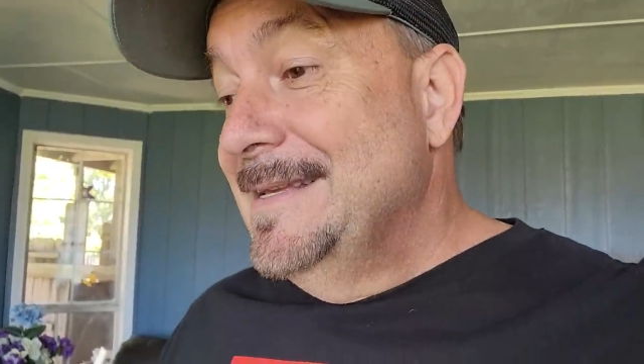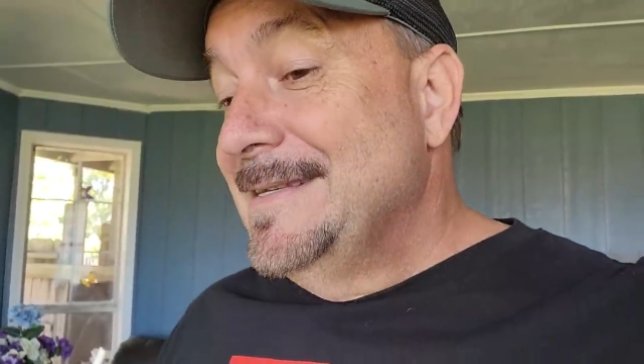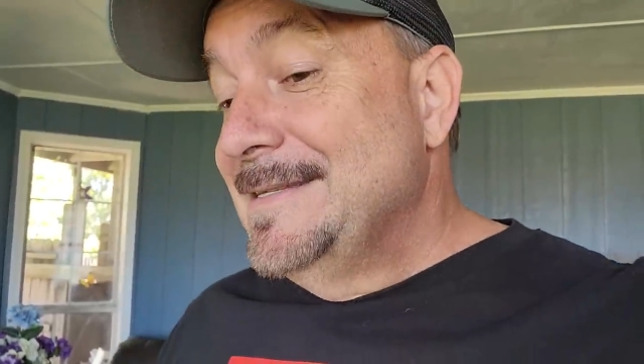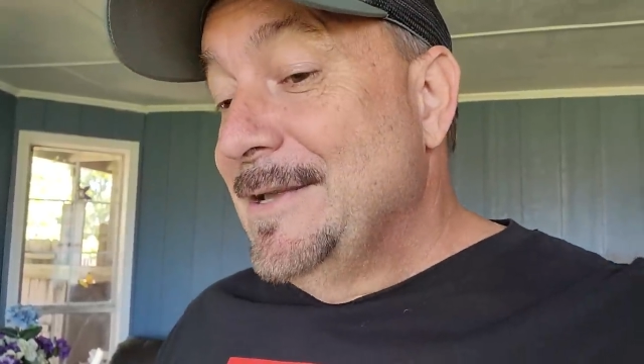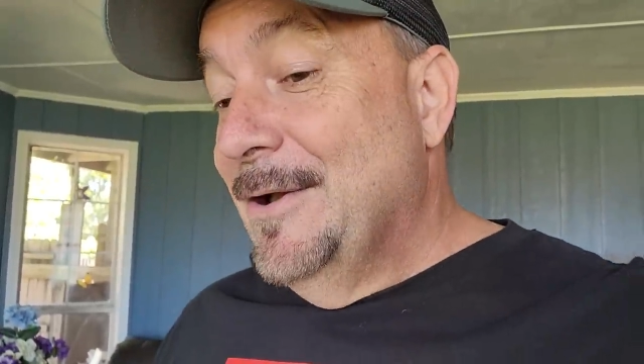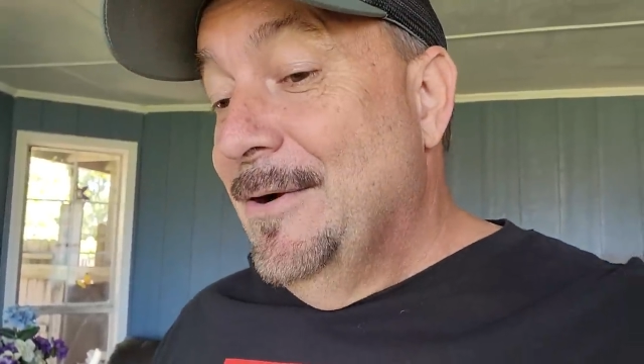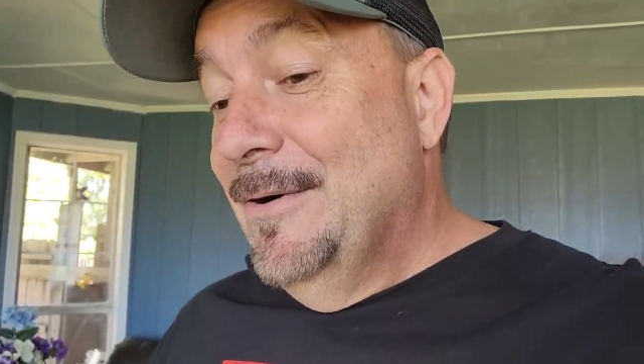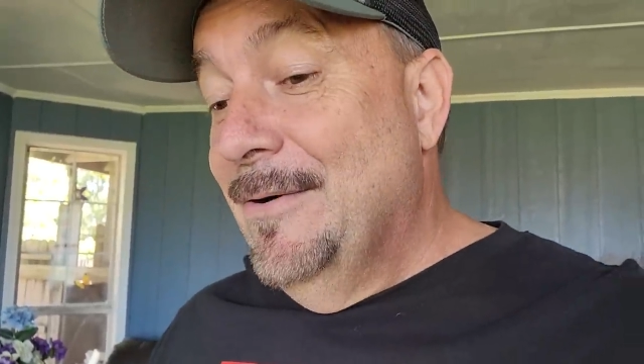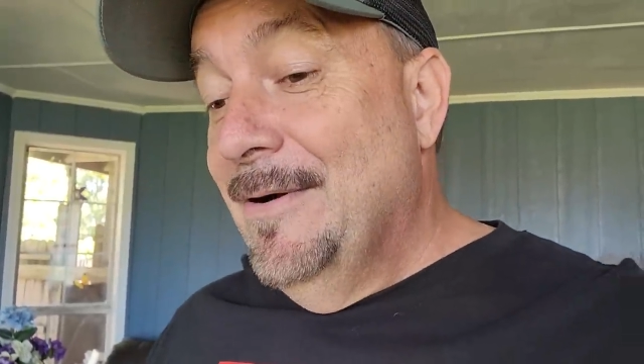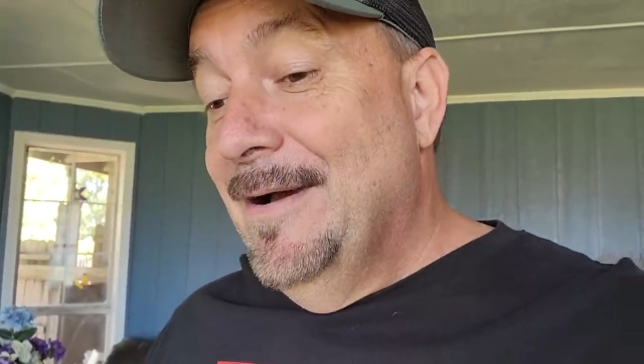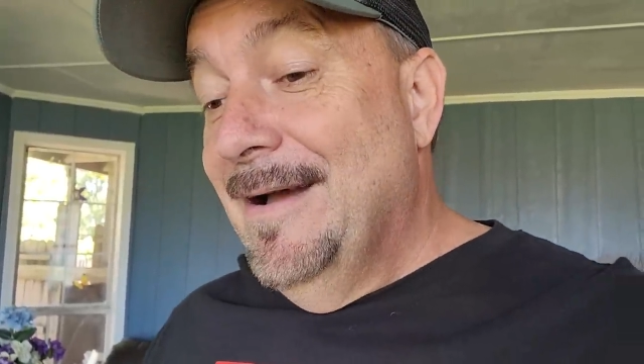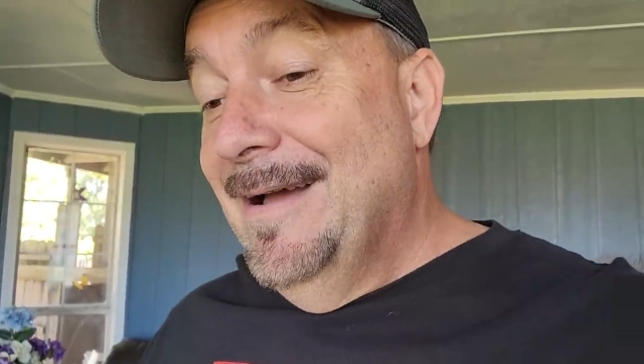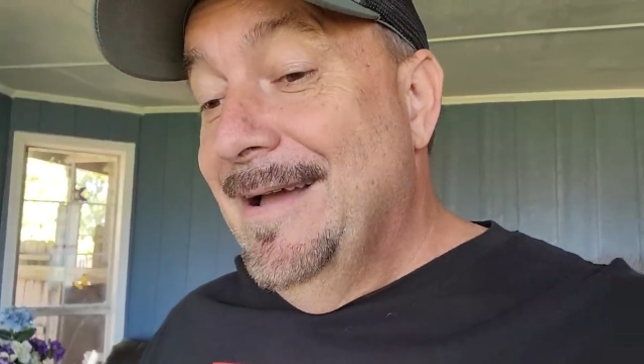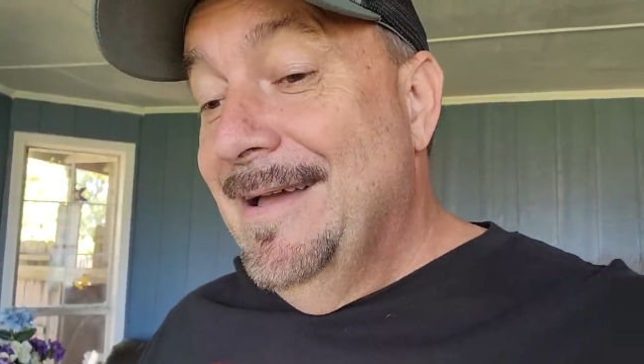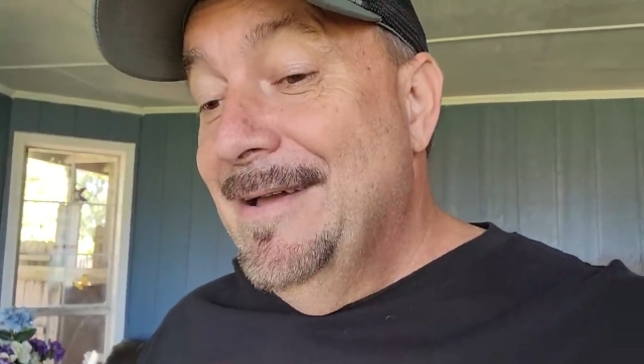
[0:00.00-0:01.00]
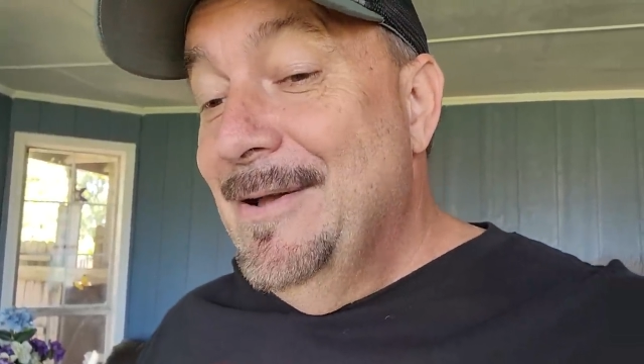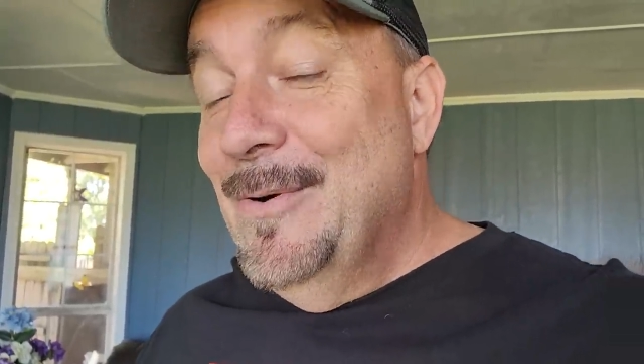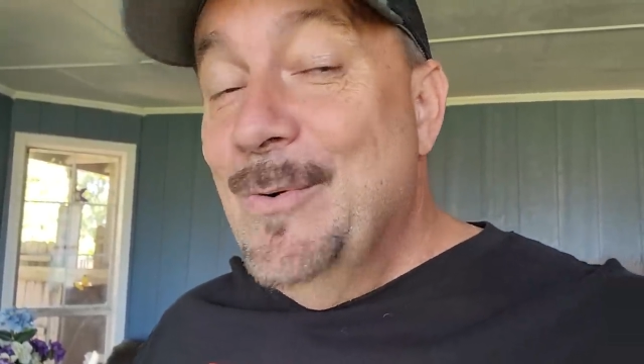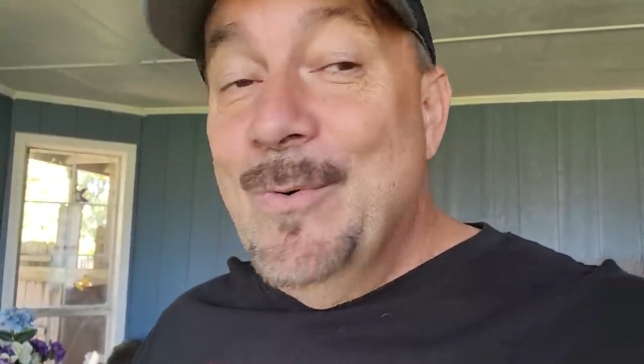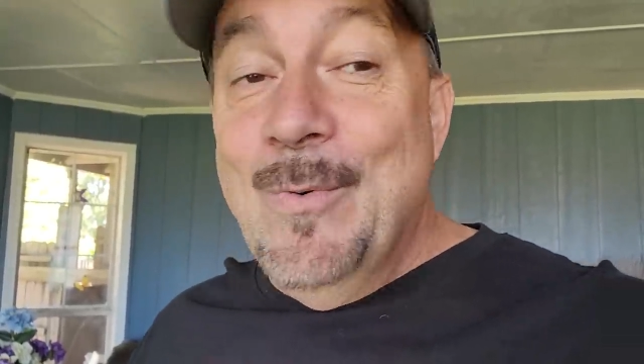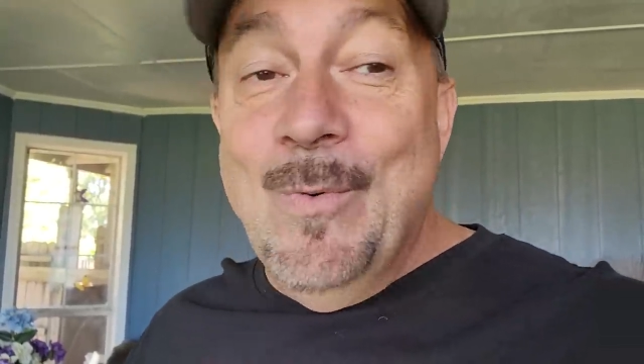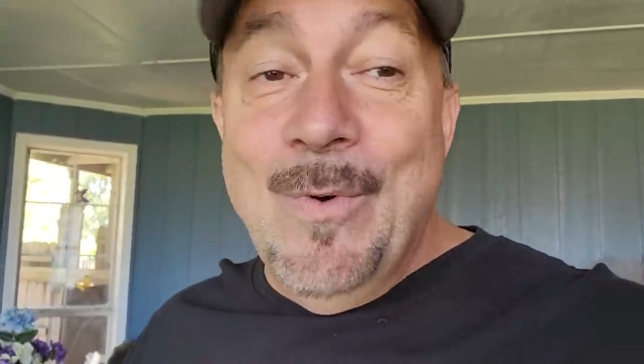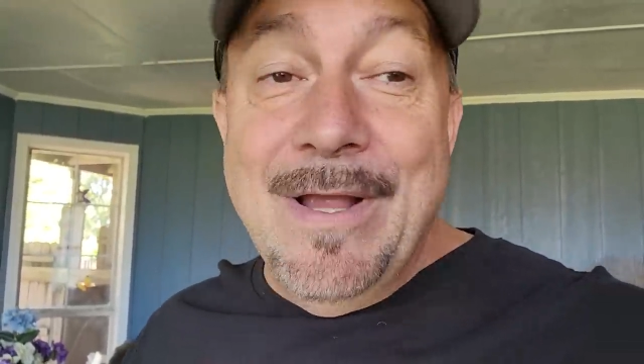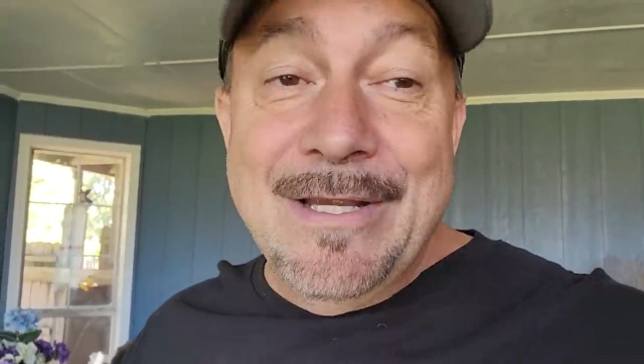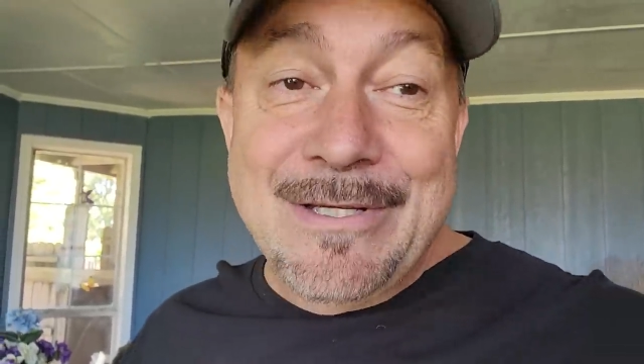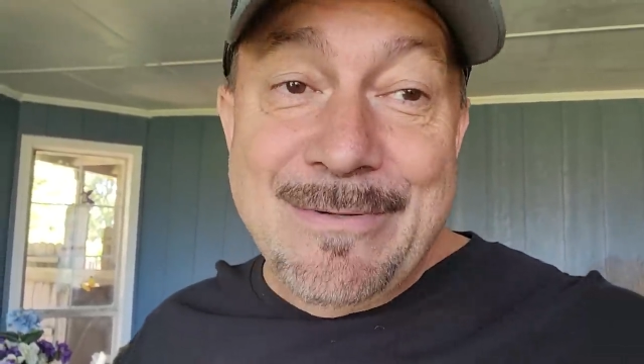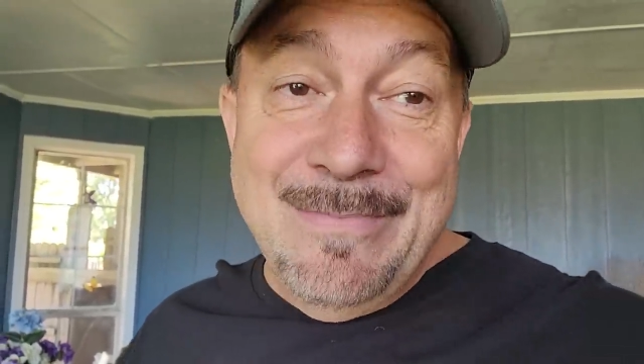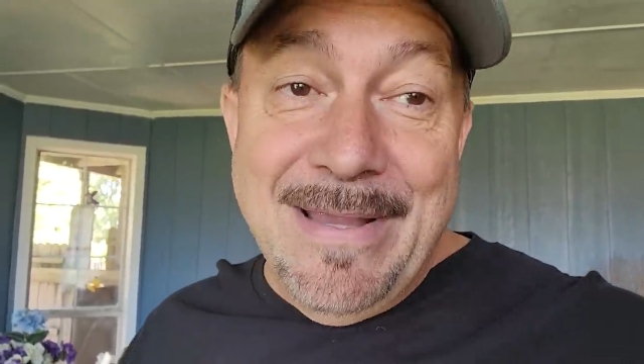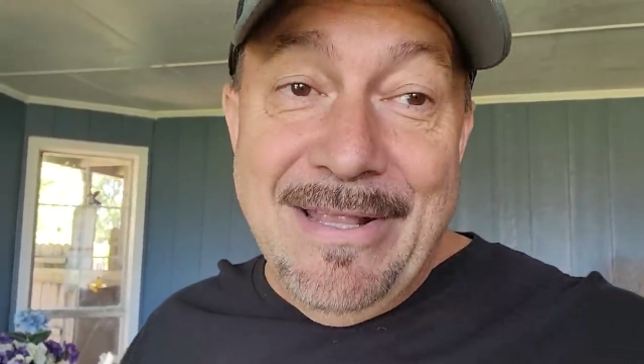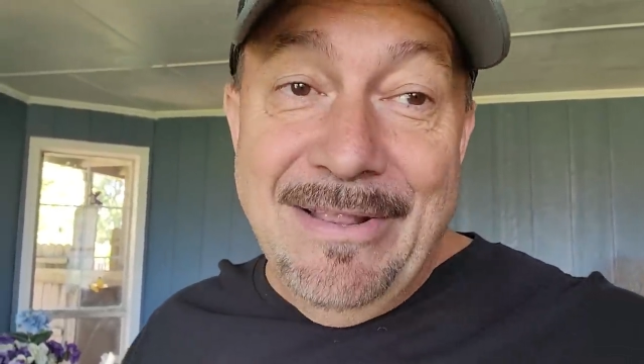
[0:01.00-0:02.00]
So uh,
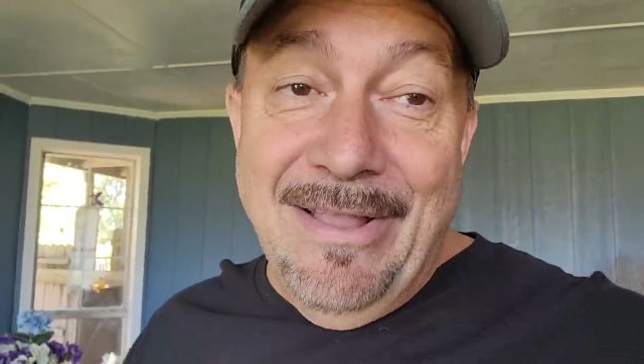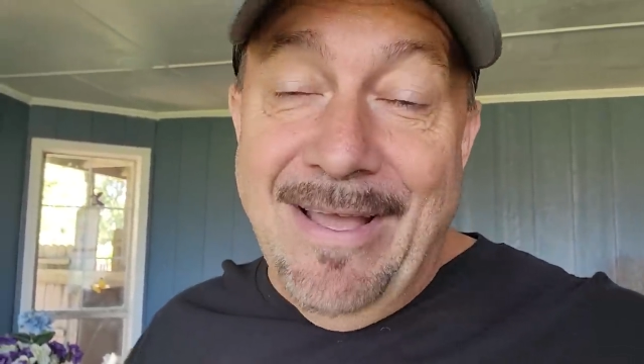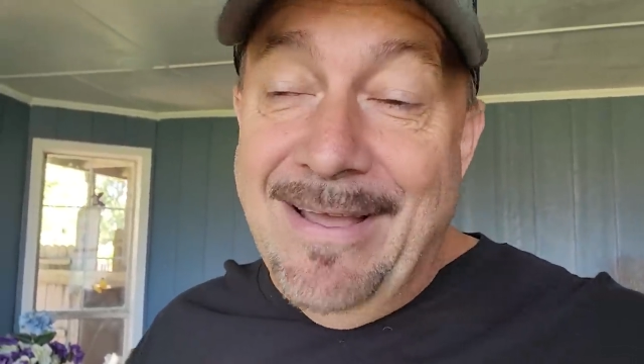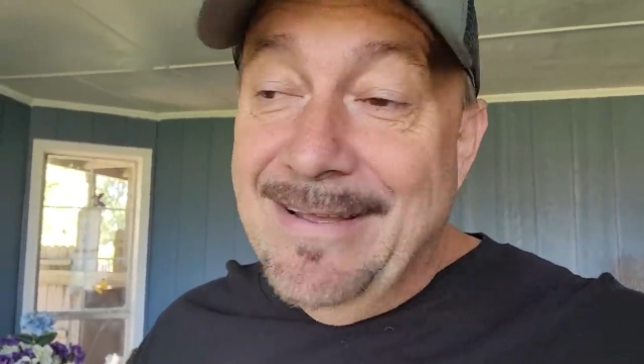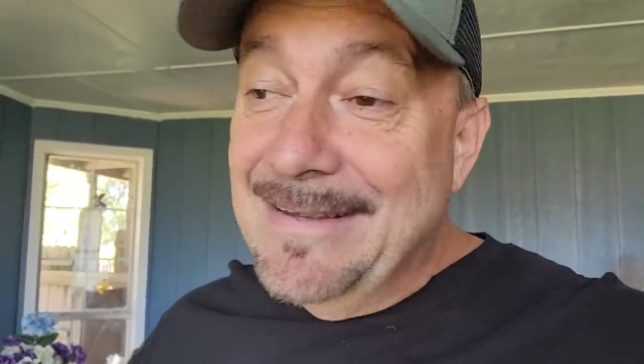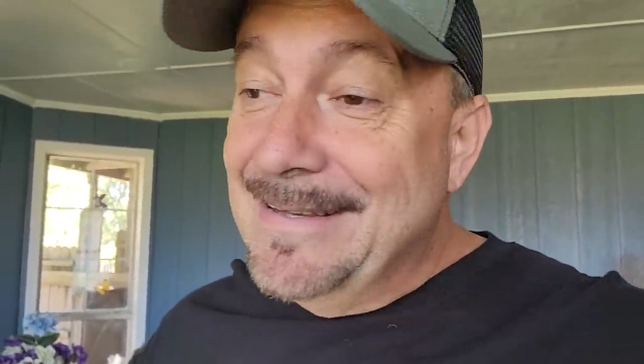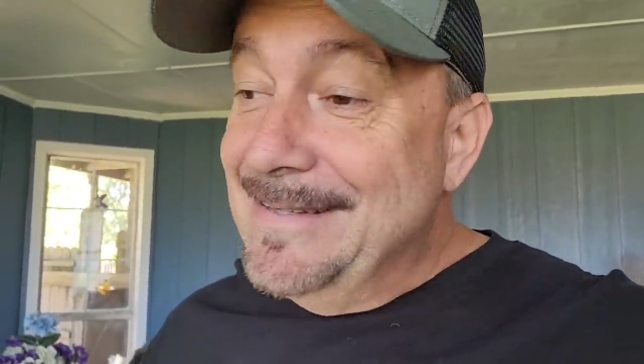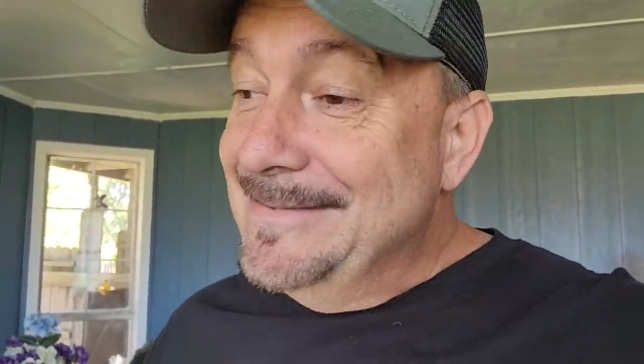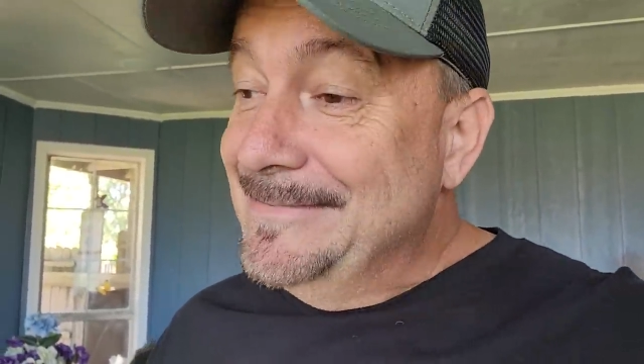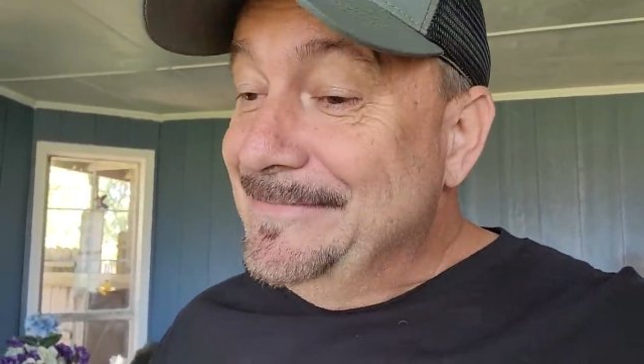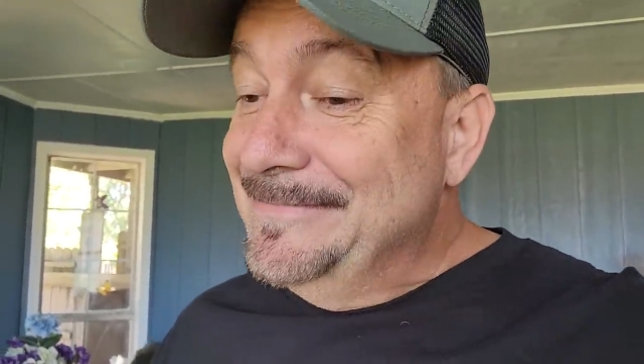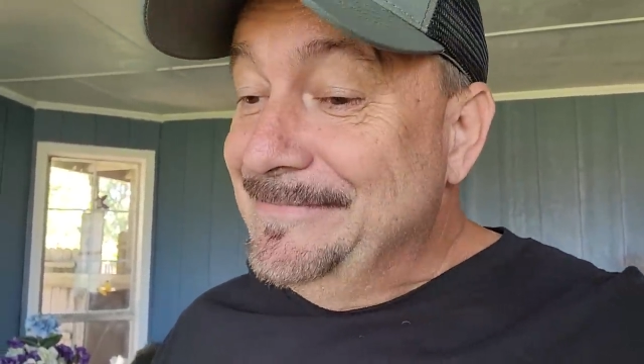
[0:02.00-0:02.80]
wish me luck.